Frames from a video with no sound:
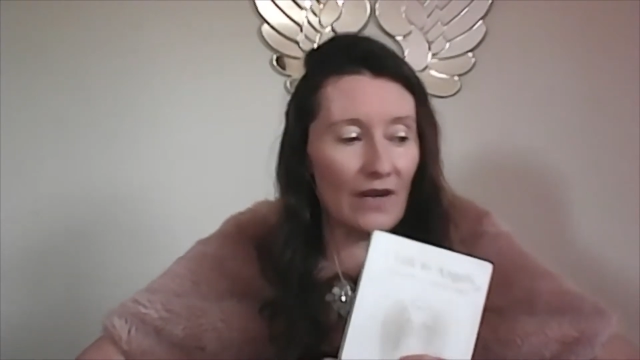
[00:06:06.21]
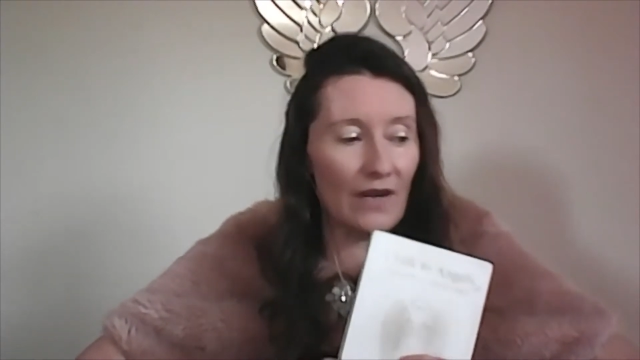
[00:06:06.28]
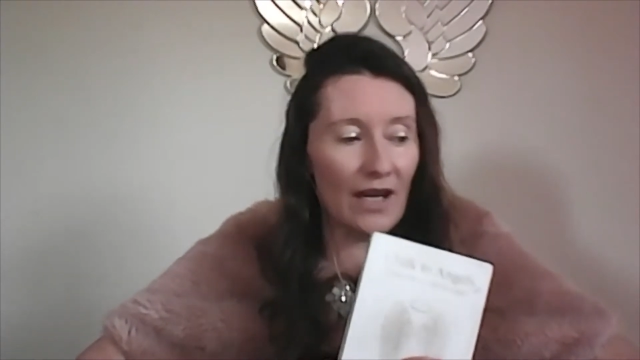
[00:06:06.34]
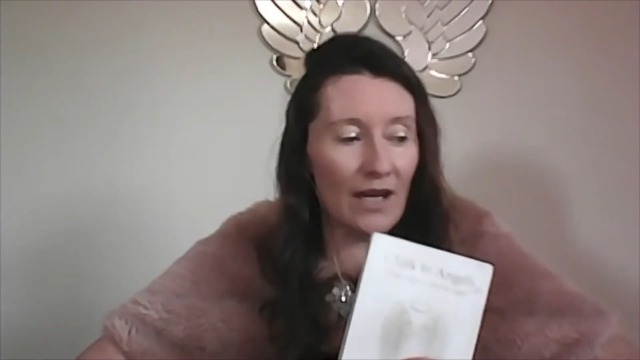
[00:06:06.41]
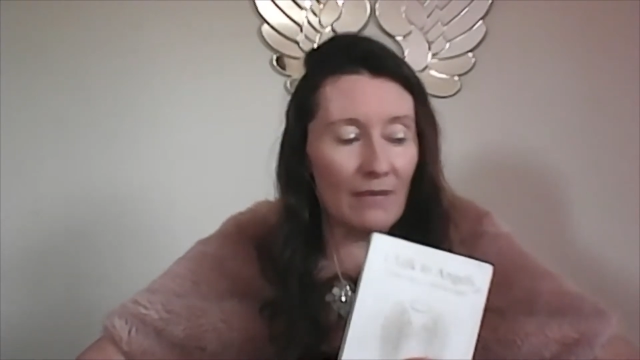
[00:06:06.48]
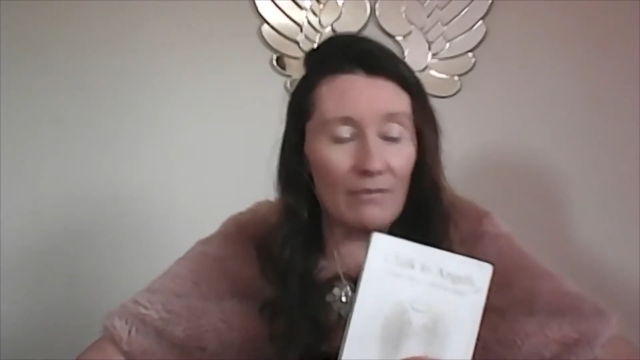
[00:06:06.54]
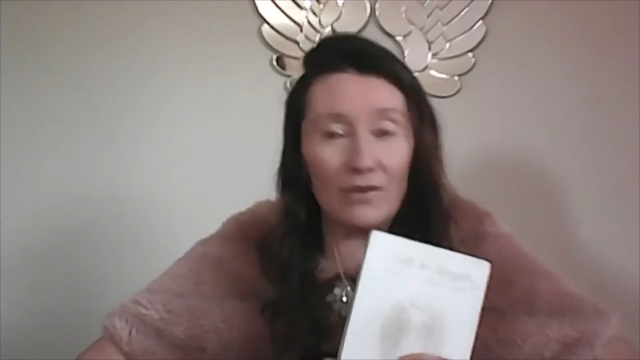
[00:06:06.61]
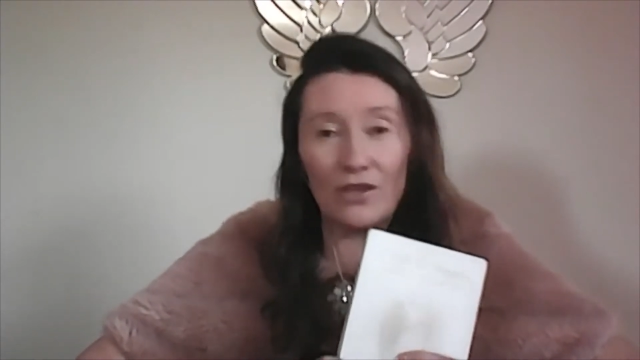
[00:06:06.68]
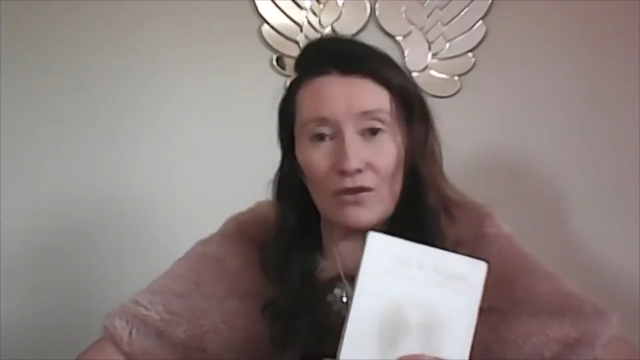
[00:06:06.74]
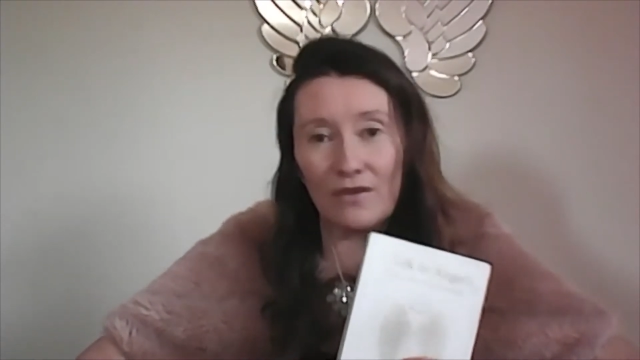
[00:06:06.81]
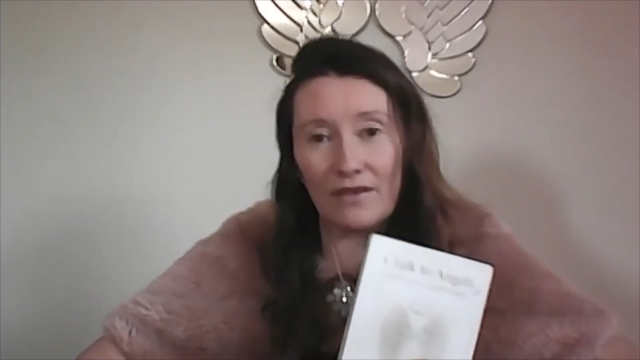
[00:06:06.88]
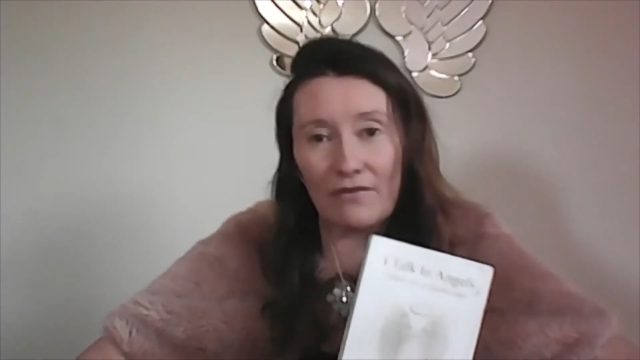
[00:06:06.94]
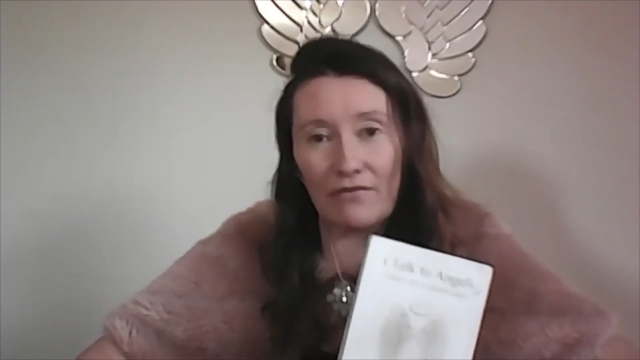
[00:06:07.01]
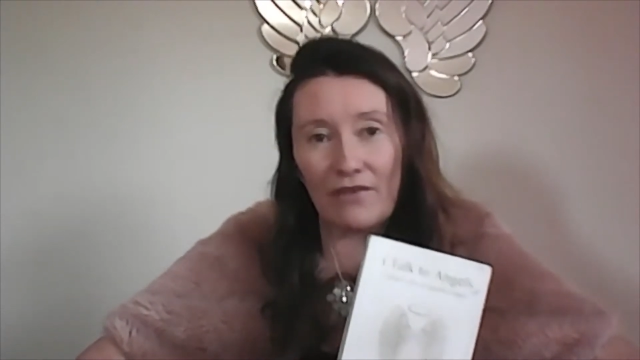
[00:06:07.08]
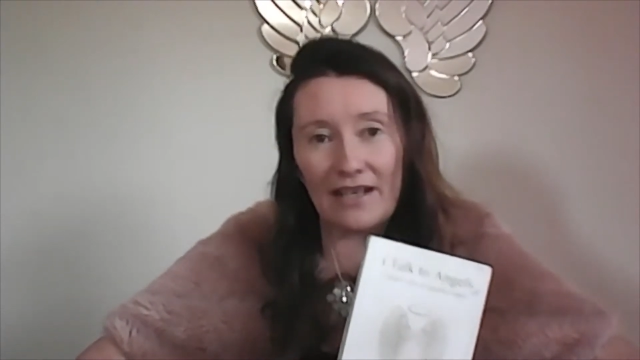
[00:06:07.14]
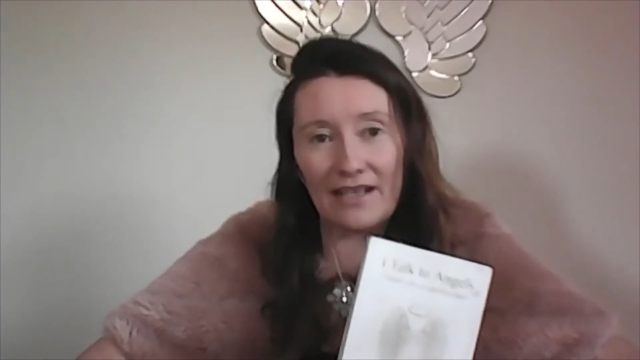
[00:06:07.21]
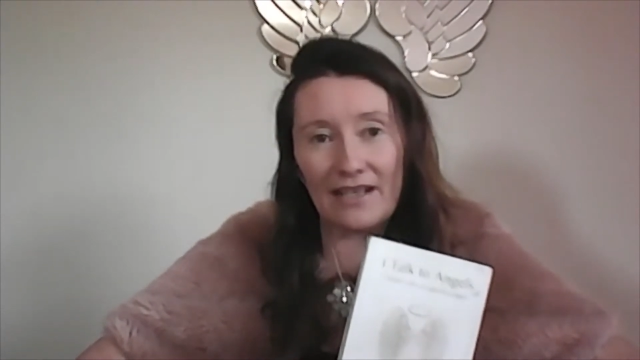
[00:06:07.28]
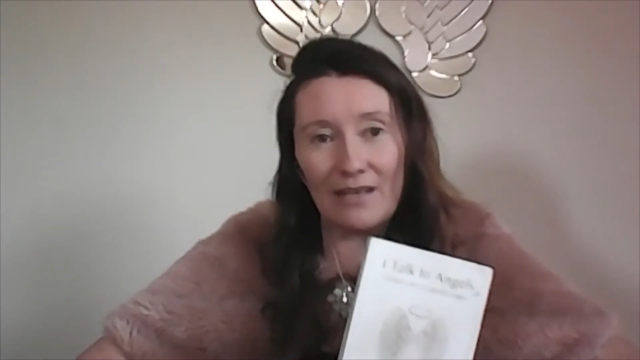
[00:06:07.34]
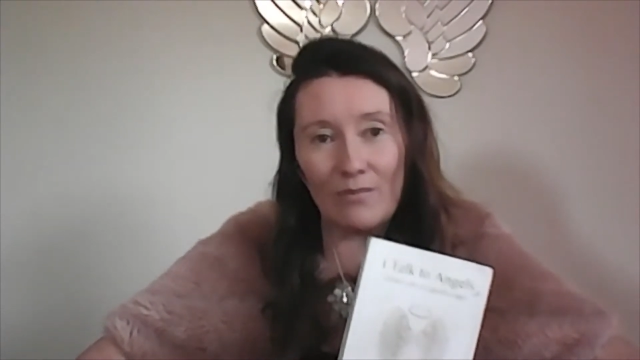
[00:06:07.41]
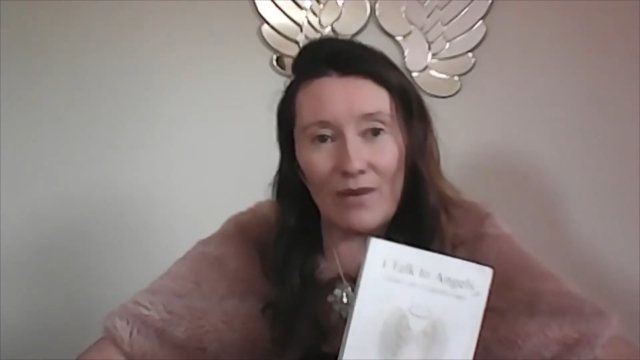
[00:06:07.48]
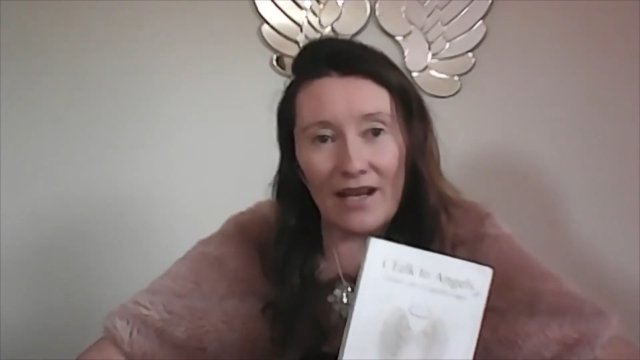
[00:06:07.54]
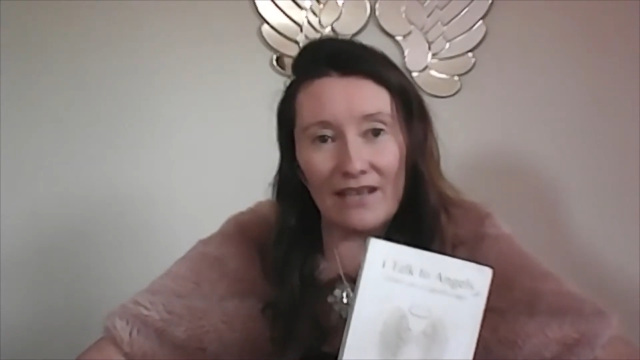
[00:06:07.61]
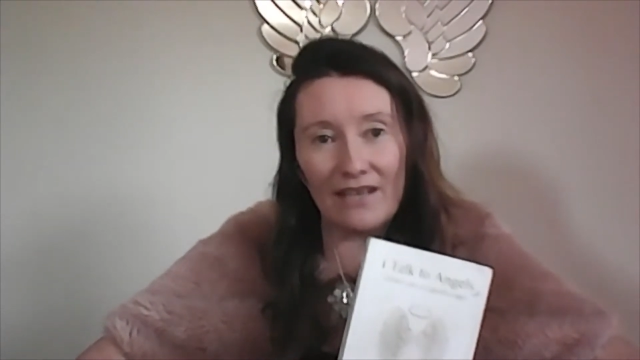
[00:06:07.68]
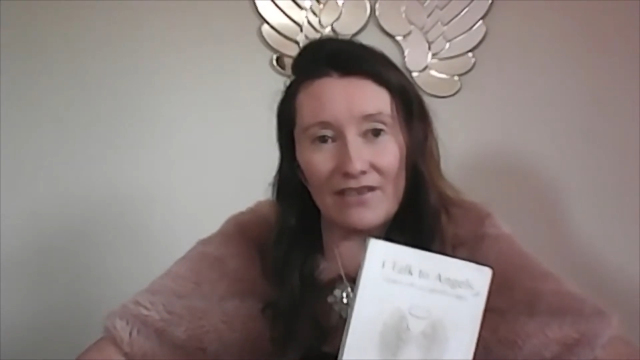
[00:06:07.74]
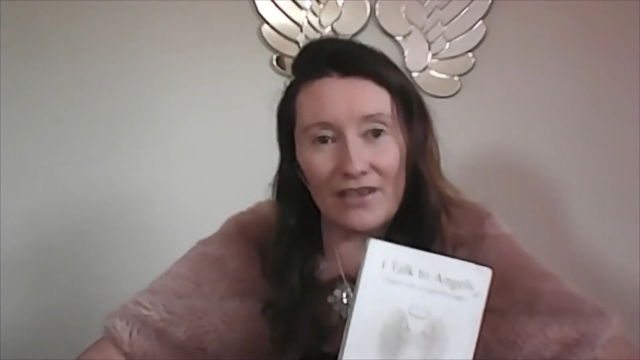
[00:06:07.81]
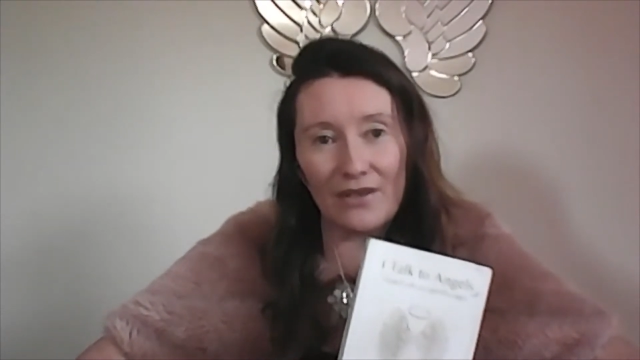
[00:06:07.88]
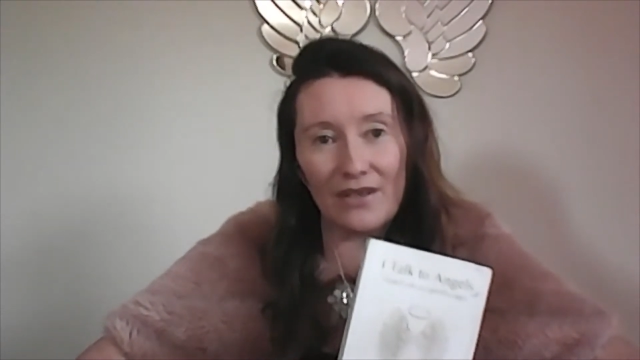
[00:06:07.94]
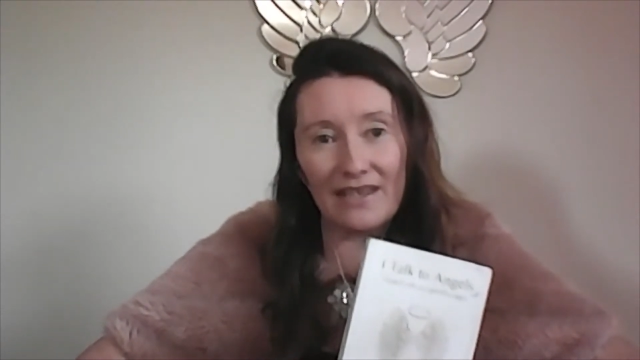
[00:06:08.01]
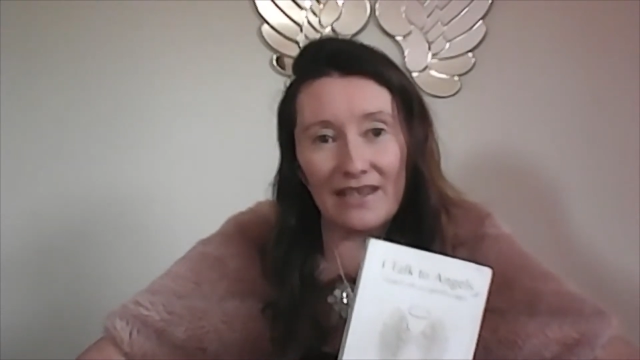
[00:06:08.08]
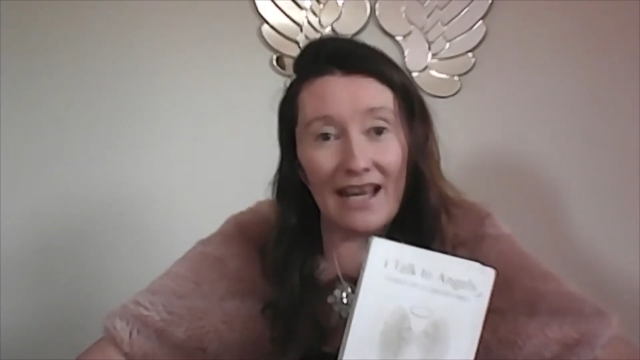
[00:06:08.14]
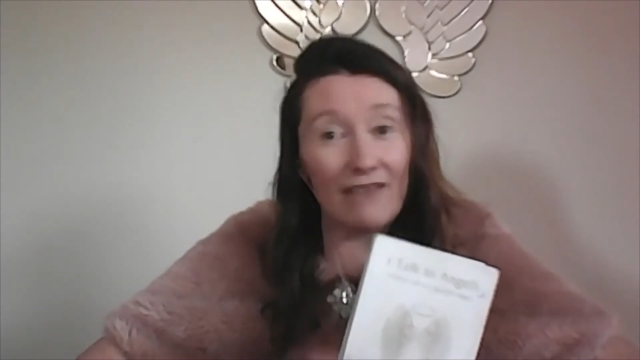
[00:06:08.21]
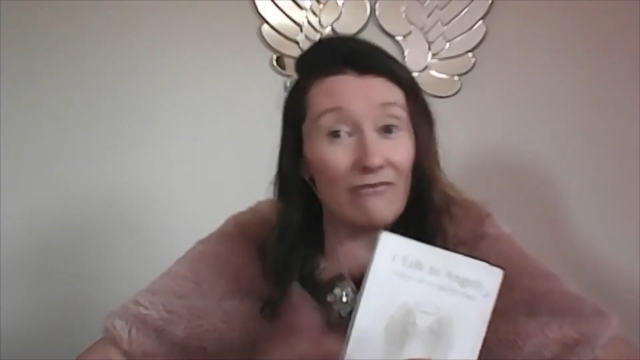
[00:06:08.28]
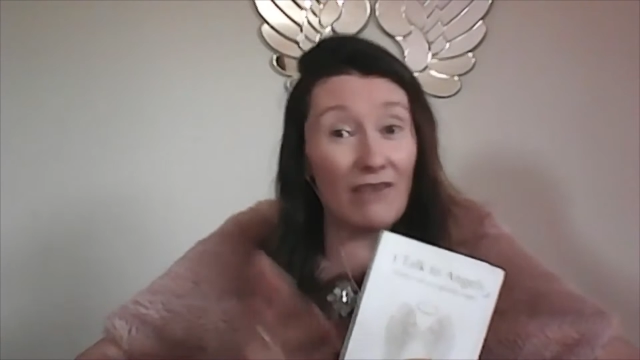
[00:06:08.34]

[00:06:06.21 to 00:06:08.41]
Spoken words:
of user-friendly way of doing that,